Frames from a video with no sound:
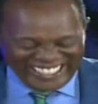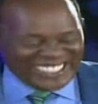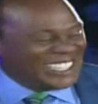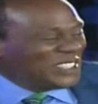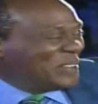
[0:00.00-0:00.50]

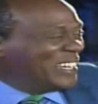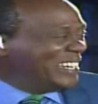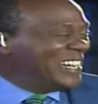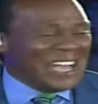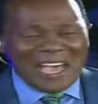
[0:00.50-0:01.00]
help? and
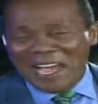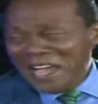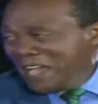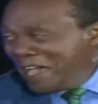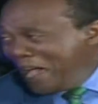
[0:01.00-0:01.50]
the thing is that
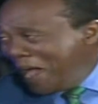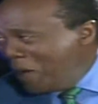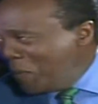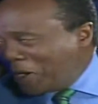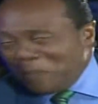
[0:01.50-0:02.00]
the and uh,
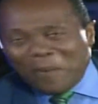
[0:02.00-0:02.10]
welcome